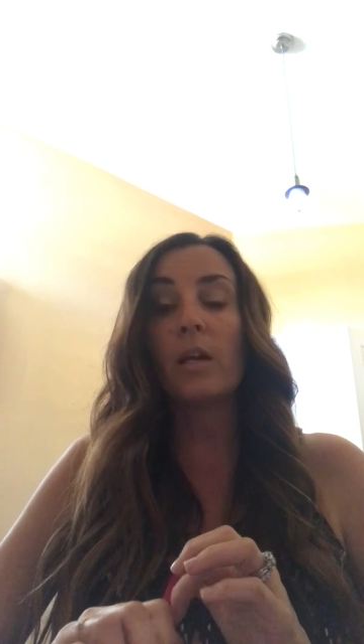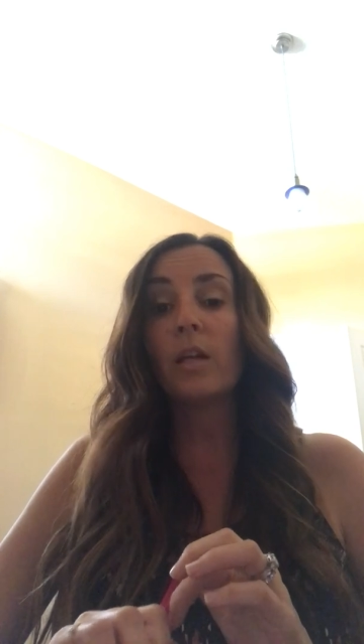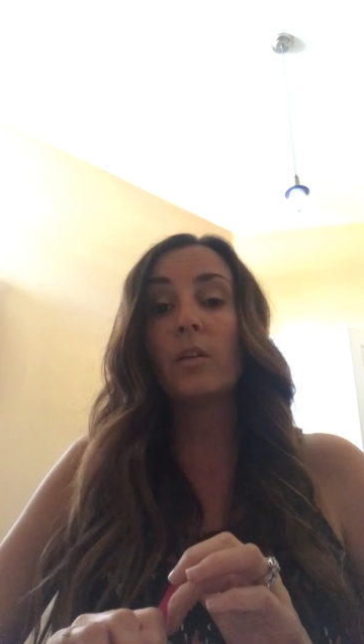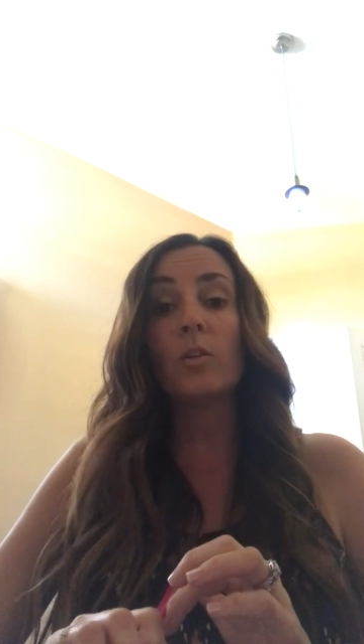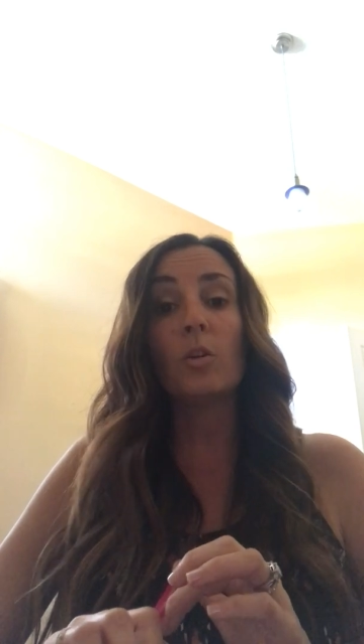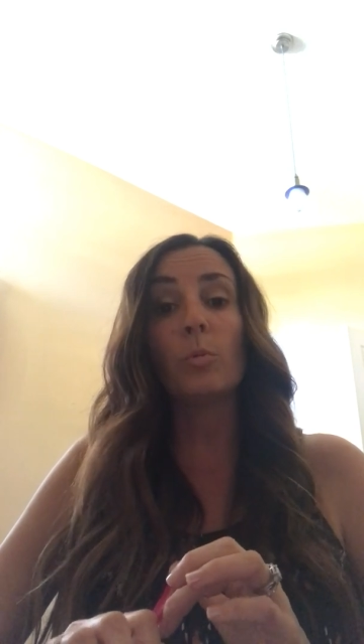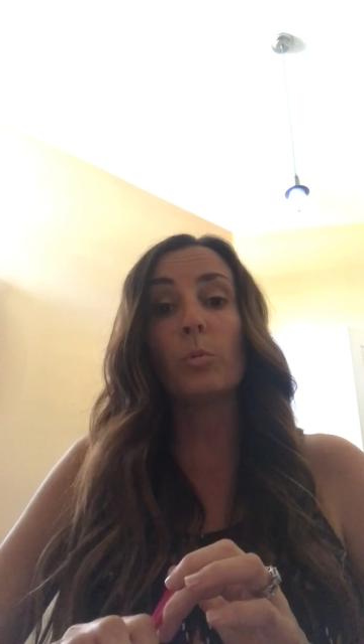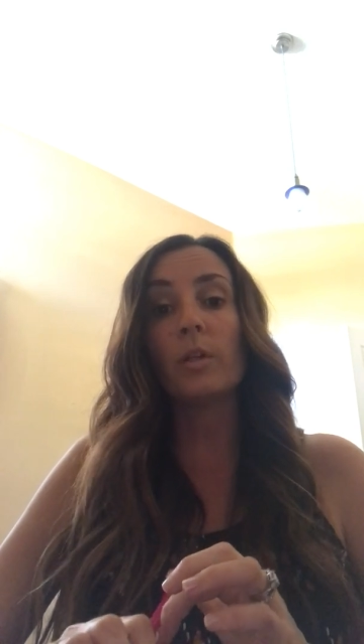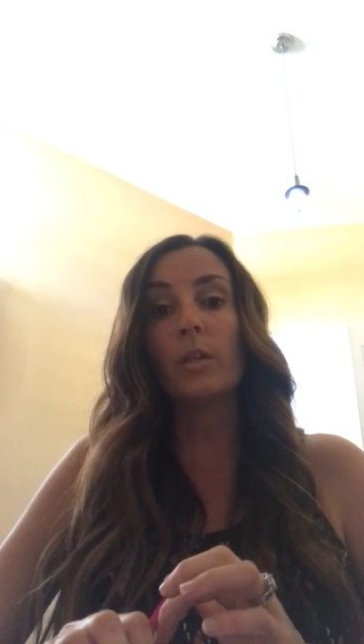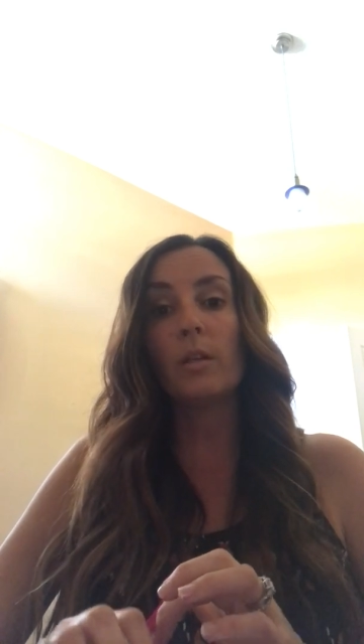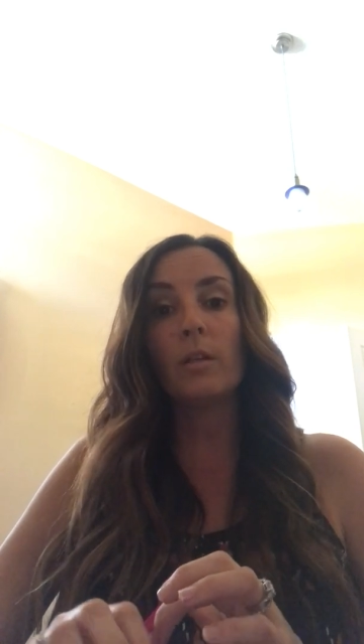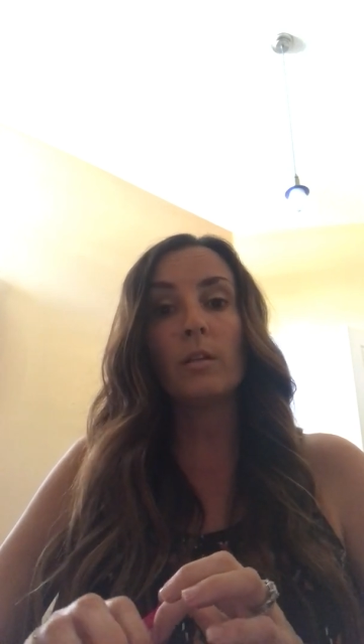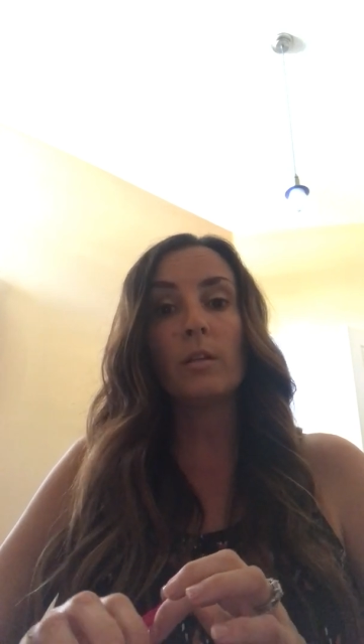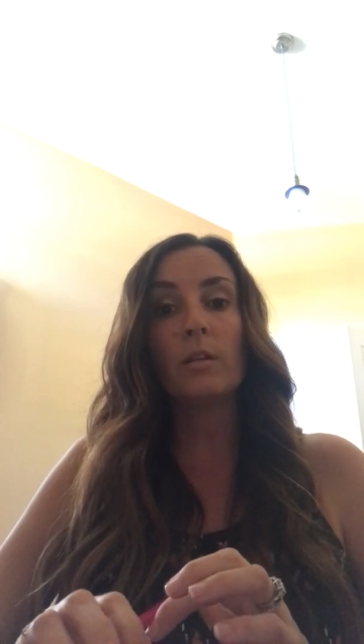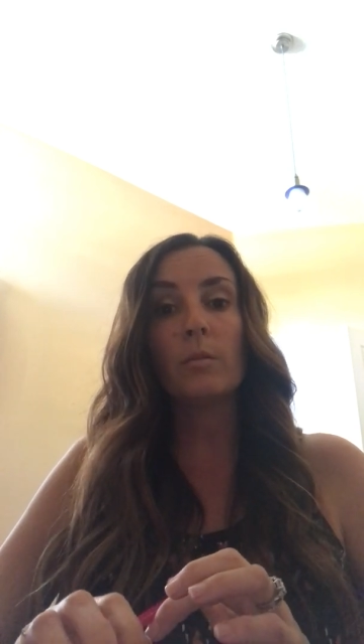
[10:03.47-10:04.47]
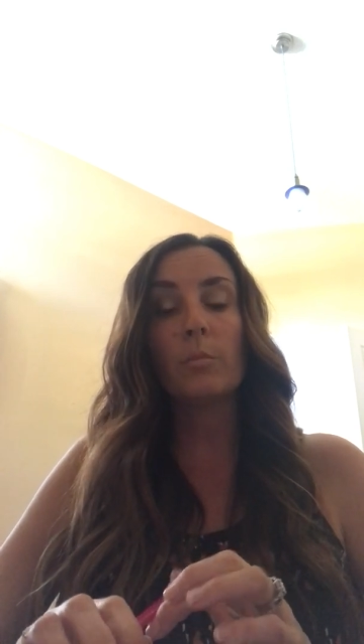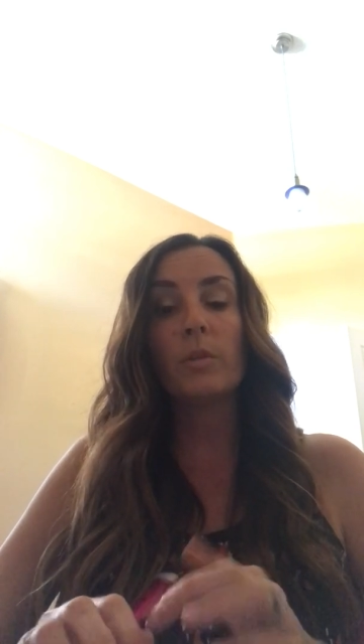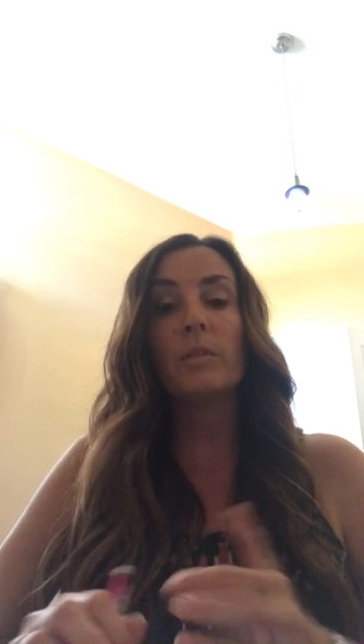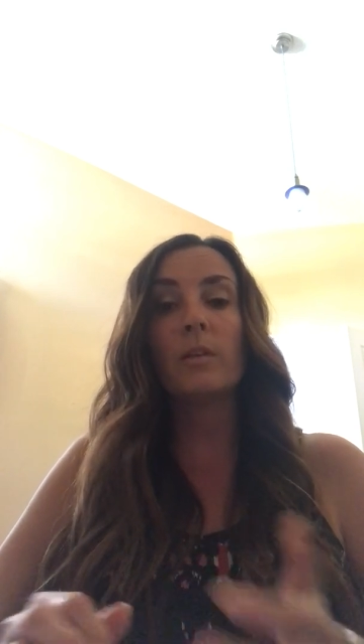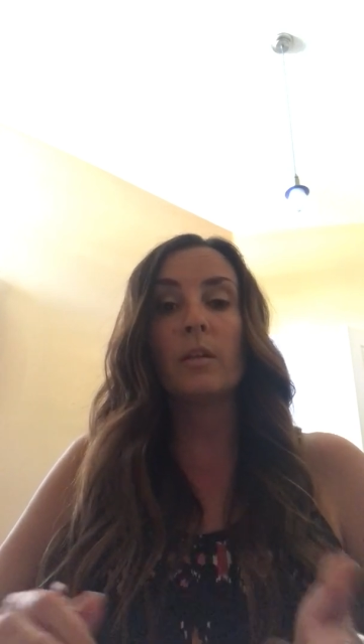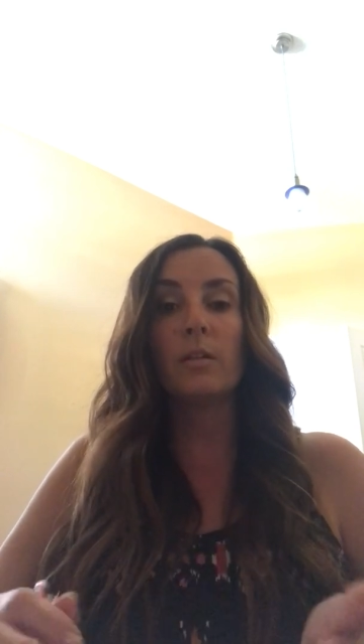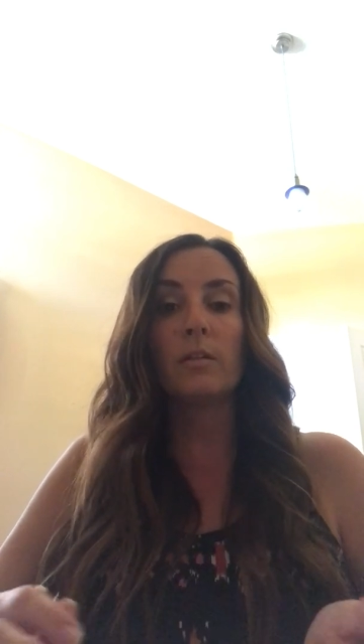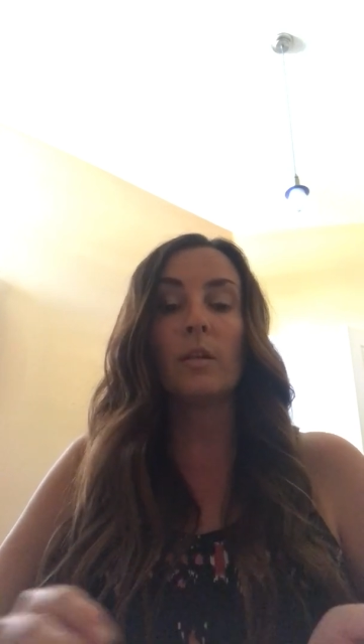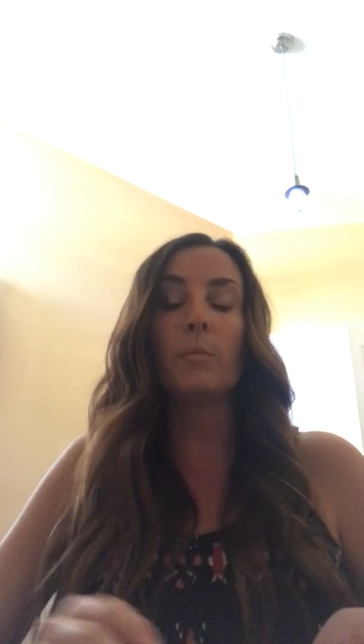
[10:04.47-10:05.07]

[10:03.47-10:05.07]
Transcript: I had nobody besides,